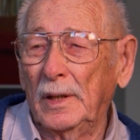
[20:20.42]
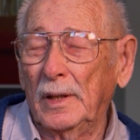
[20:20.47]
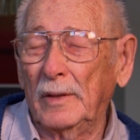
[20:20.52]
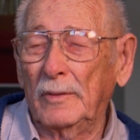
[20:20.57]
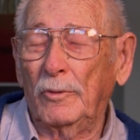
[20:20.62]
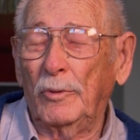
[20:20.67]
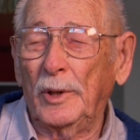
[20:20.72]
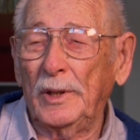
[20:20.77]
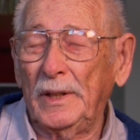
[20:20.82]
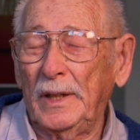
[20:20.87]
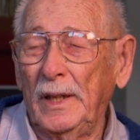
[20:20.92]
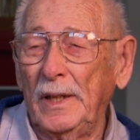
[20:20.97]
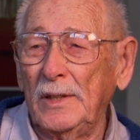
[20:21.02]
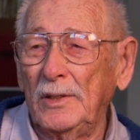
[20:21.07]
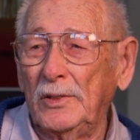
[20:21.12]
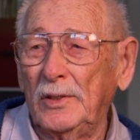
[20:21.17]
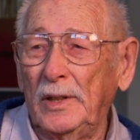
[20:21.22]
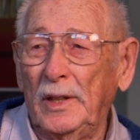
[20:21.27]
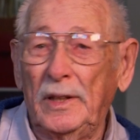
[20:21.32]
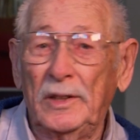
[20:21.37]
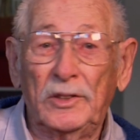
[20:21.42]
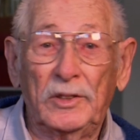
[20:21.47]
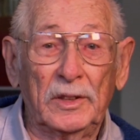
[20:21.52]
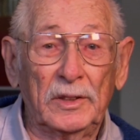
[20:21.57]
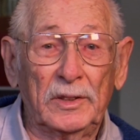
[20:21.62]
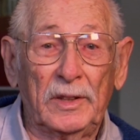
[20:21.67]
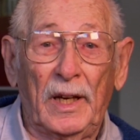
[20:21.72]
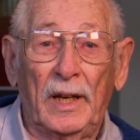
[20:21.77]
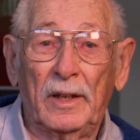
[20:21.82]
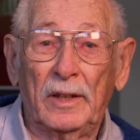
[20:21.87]
of what they see
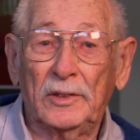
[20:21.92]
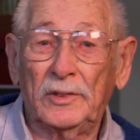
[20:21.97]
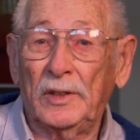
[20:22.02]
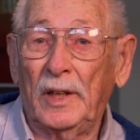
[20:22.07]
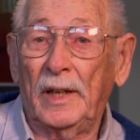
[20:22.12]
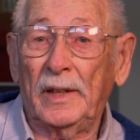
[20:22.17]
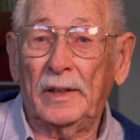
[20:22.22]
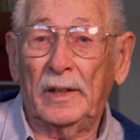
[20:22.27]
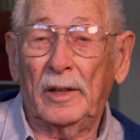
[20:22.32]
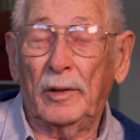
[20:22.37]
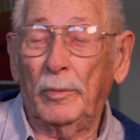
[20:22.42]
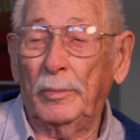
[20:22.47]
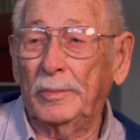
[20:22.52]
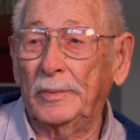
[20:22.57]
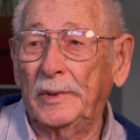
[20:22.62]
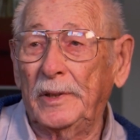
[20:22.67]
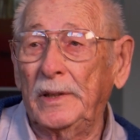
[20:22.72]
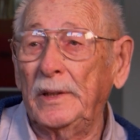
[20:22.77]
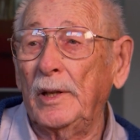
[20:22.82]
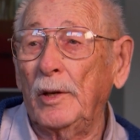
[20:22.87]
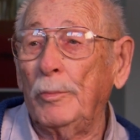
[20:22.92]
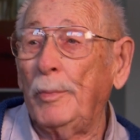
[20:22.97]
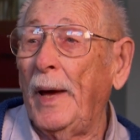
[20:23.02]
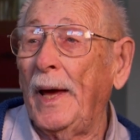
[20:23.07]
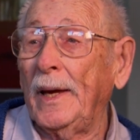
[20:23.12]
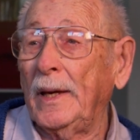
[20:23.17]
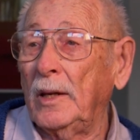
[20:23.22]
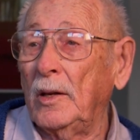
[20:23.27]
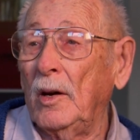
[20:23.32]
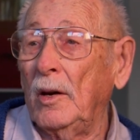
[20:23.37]
just outside their in their
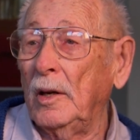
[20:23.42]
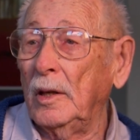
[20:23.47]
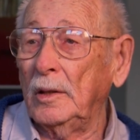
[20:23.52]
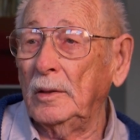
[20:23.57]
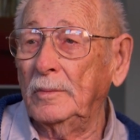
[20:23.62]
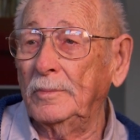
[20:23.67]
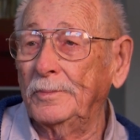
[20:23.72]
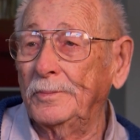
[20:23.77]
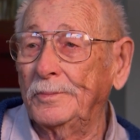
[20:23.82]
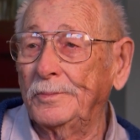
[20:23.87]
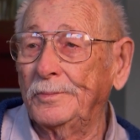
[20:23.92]
backyard